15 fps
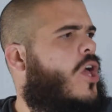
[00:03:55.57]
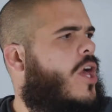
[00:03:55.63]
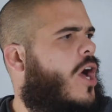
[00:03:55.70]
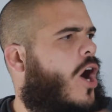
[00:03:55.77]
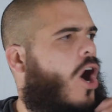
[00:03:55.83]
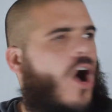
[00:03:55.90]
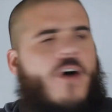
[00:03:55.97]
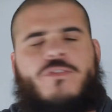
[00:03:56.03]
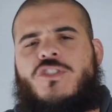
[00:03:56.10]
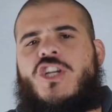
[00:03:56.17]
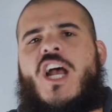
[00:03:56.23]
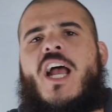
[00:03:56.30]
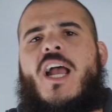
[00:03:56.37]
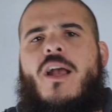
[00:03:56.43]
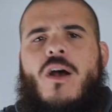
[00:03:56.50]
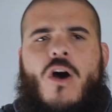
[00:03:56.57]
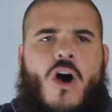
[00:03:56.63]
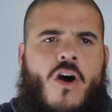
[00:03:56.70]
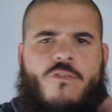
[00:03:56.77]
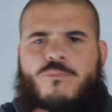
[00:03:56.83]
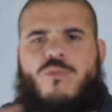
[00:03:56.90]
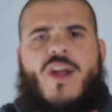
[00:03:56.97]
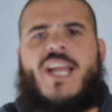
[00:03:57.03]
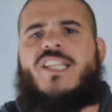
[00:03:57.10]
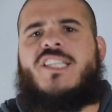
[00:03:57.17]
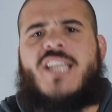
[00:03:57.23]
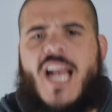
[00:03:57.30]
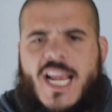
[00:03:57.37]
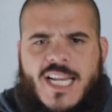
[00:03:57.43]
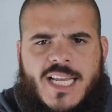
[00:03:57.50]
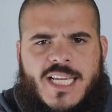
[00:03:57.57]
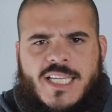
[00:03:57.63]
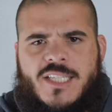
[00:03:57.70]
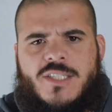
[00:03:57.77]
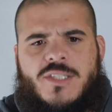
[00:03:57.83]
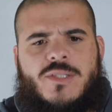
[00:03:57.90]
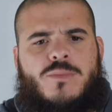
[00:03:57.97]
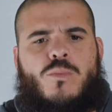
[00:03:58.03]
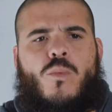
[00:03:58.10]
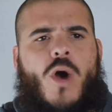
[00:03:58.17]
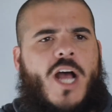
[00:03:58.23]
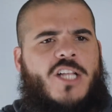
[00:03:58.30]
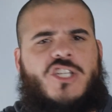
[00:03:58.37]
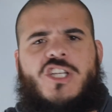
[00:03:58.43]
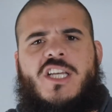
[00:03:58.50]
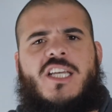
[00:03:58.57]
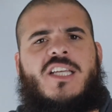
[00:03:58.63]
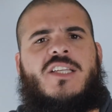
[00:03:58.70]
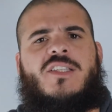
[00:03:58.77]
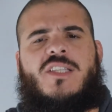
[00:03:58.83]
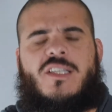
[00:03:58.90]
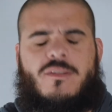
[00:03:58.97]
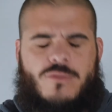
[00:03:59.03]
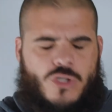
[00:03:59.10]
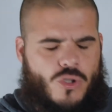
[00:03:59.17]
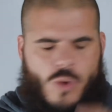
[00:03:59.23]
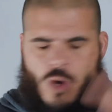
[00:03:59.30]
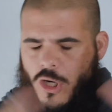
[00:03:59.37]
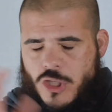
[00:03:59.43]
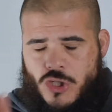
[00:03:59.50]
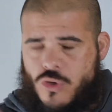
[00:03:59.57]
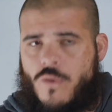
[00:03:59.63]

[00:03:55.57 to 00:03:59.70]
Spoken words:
off-brand Chinese watches and so on and so